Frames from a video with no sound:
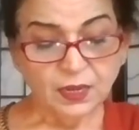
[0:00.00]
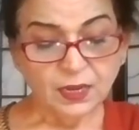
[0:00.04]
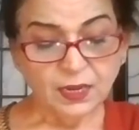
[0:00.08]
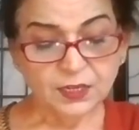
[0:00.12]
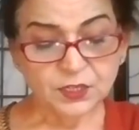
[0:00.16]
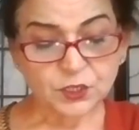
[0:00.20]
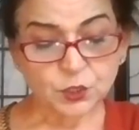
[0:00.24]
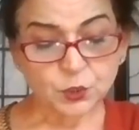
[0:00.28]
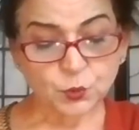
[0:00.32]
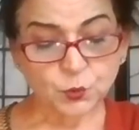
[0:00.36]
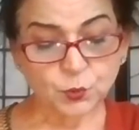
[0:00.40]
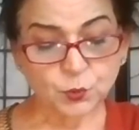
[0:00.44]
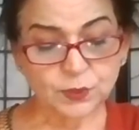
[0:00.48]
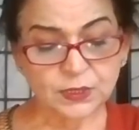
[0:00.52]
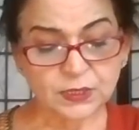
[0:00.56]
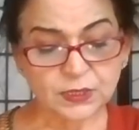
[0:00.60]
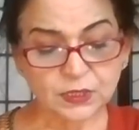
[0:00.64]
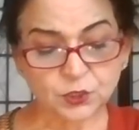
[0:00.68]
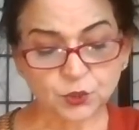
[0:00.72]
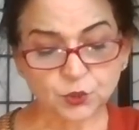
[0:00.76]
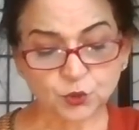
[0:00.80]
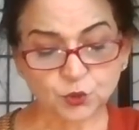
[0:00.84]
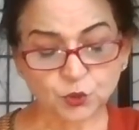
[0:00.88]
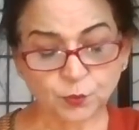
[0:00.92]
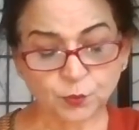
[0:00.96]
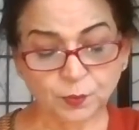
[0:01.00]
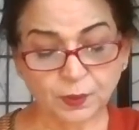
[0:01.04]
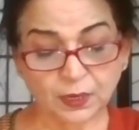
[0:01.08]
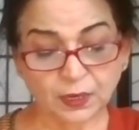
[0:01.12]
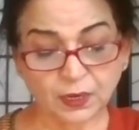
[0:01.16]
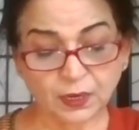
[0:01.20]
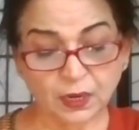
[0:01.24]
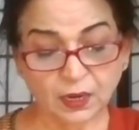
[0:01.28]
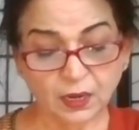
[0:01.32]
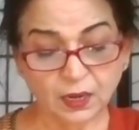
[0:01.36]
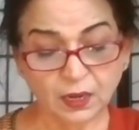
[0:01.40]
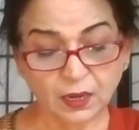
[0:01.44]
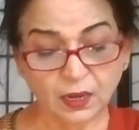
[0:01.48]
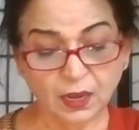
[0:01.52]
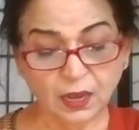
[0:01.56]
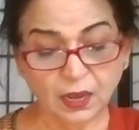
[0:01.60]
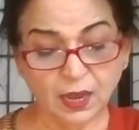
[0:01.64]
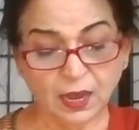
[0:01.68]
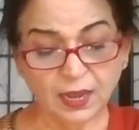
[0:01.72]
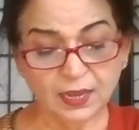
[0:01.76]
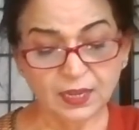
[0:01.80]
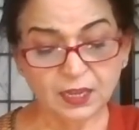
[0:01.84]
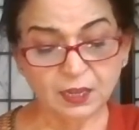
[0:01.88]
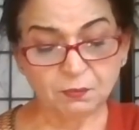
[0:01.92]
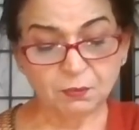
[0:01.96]
Exquisite Shurpanakha,
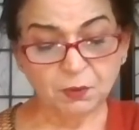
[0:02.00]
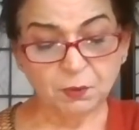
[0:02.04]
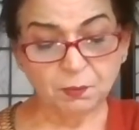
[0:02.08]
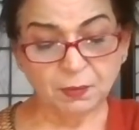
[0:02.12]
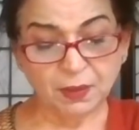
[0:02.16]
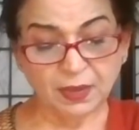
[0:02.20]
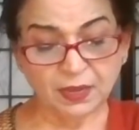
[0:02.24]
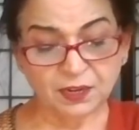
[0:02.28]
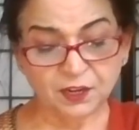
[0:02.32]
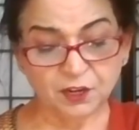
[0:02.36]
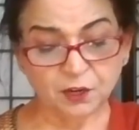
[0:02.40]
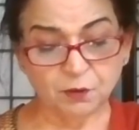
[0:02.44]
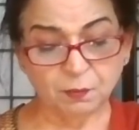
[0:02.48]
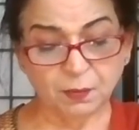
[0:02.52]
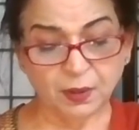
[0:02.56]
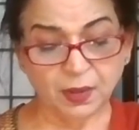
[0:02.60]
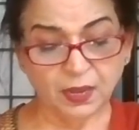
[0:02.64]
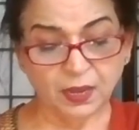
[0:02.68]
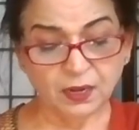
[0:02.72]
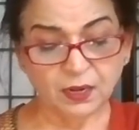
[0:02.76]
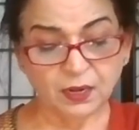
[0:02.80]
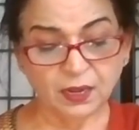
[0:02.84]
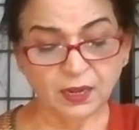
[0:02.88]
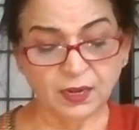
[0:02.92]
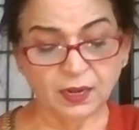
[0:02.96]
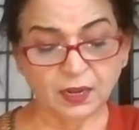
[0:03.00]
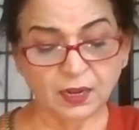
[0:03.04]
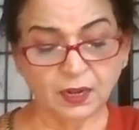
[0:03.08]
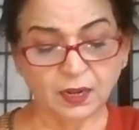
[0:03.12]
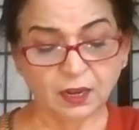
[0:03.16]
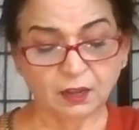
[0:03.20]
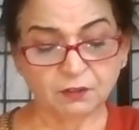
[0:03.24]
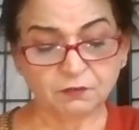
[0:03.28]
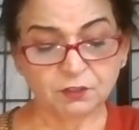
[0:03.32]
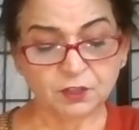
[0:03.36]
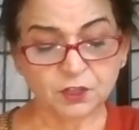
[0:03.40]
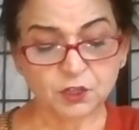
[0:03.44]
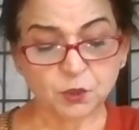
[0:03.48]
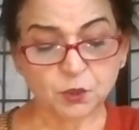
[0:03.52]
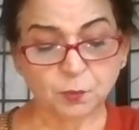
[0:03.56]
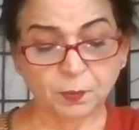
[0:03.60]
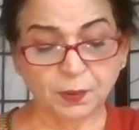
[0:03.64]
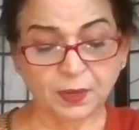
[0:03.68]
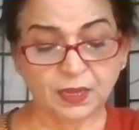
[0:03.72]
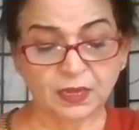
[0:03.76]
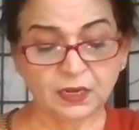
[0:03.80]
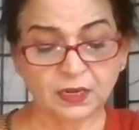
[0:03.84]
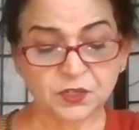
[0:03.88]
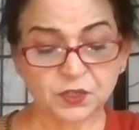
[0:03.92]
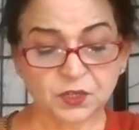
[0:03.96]
I am a married man and I love this
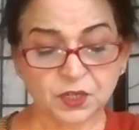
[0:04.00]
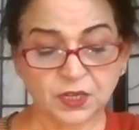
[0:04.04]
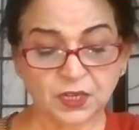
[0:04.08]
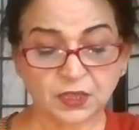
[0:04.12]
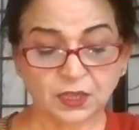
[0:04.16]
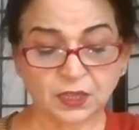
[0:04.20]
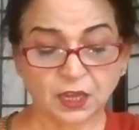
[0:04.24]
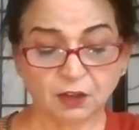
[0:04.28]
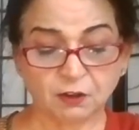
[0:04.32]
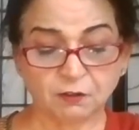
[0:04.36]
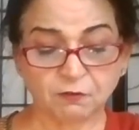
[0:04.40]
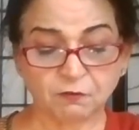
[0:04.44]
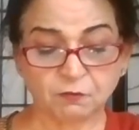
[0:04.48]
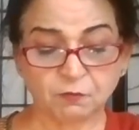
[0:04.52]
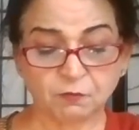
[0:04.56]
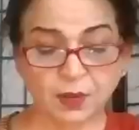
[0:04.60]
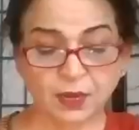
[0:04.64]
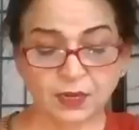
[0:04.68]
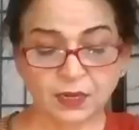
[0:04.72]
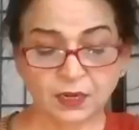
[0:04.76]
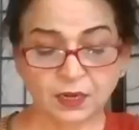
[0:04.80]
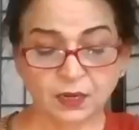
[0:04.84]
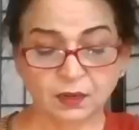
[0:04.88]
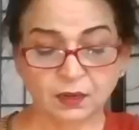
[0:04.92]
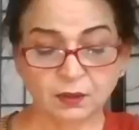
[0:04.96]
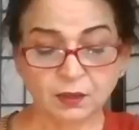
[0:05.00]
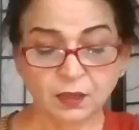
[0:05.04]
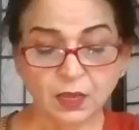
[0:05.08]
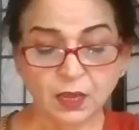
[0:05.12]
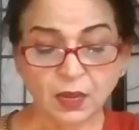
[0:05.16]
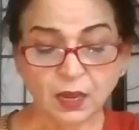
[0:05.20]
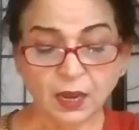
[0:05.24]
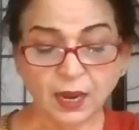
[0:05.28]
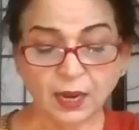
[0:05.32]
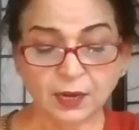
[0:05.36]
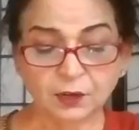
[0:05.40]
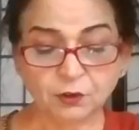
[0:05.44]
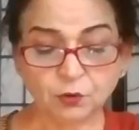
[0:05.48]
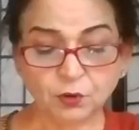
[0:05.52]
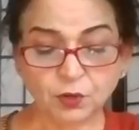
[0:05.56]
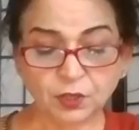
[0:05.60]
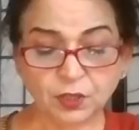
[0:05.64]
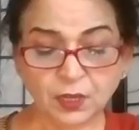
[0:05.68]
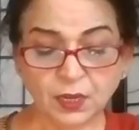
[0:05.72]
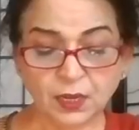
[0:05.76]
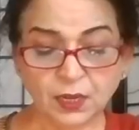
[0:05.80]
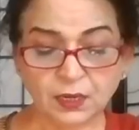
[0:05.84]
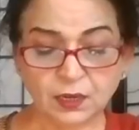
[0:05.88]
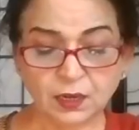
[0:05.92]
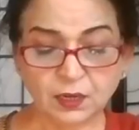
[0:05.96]
pale Sita of mine. I don't
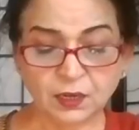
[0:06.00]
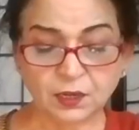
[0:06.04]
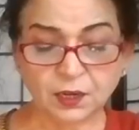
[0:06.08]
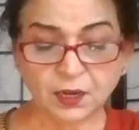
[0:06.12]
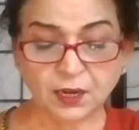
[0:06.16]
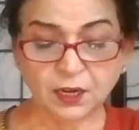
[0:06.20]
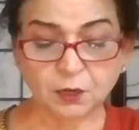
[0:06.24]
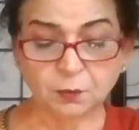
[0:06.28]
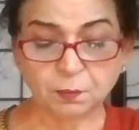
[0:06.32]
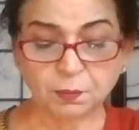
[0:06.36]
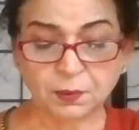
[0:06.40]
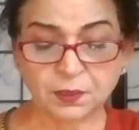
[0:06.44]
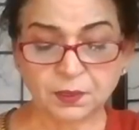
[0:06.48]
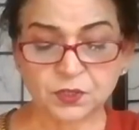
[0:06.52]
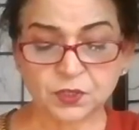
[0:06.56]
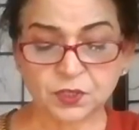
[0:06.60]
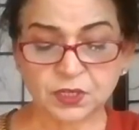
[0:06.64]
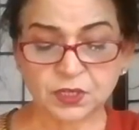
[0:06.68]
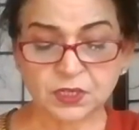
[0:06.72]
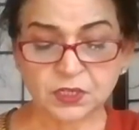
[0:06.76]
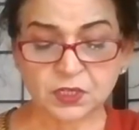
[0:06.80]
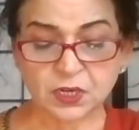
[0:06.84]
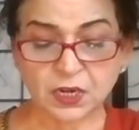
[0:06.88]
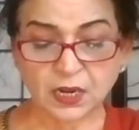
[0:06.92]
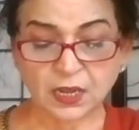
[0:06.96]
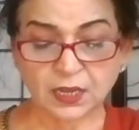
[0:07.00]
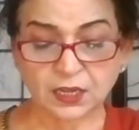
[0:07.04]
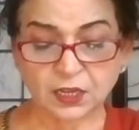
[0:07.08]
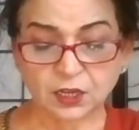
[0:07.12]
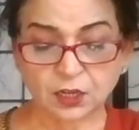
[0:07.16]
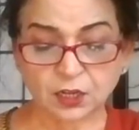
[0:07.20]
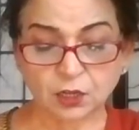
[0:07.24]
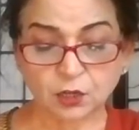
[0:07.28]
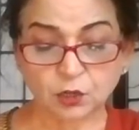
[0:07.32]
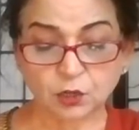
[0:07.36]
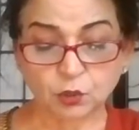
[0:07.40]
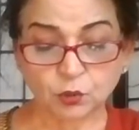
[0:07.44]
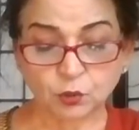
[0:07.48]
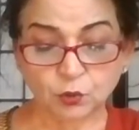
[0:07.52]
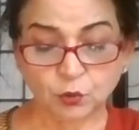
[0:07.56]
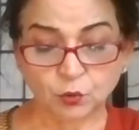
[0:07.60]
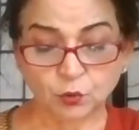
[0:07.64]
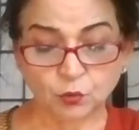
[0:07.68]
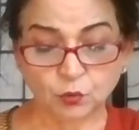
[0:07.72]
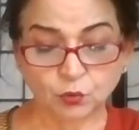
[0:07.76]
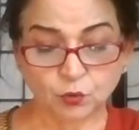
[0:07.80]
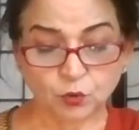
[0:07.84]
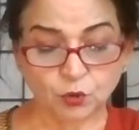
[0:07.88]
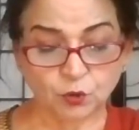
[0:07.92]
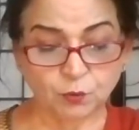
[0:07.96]
think a great princess like
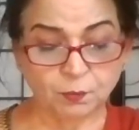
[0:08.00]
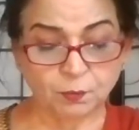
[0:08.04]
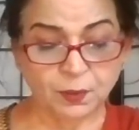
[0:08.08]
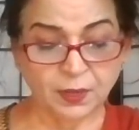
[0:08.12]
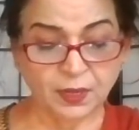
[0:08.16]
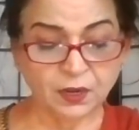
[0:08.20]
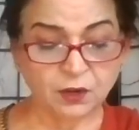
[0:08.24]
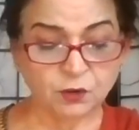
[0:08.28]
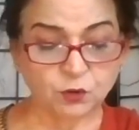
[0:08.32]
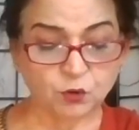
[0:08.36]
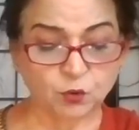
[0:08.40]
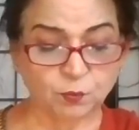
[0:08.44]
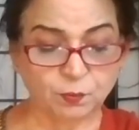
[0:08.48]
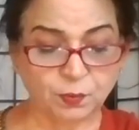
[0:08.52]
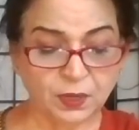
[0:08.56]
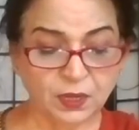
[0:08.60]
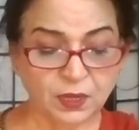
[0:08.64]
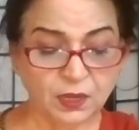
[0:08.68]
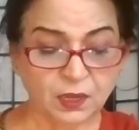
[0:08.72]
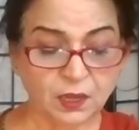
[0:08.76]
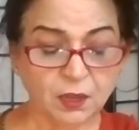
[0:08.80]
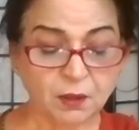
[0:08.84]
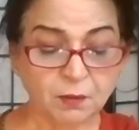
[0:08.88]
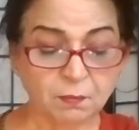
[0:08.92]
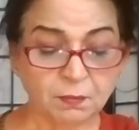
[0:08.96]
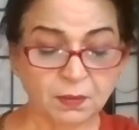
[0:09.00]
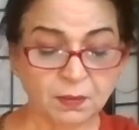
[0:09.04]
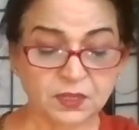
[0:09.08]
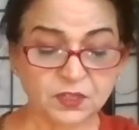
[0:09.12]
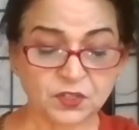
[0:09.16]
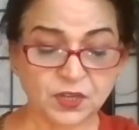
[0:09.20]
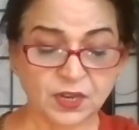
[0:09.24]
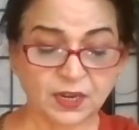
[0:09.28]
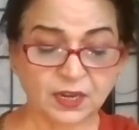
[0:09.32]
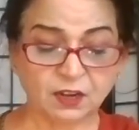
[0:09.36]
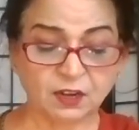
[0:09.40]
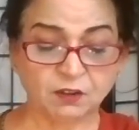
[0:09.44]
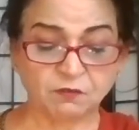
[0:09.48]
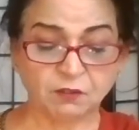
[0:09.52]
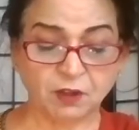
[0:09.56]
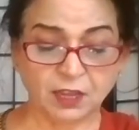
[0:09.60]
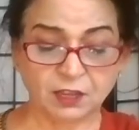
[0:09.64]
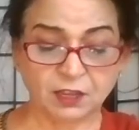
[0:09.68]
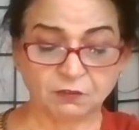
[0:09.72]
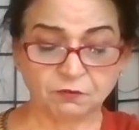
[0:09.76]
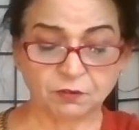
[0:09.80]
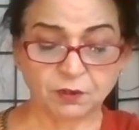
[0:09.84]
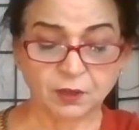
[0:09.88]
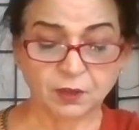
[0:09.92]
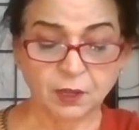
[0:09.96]
you could bear to be my second
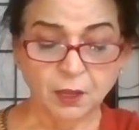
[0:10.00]
wife.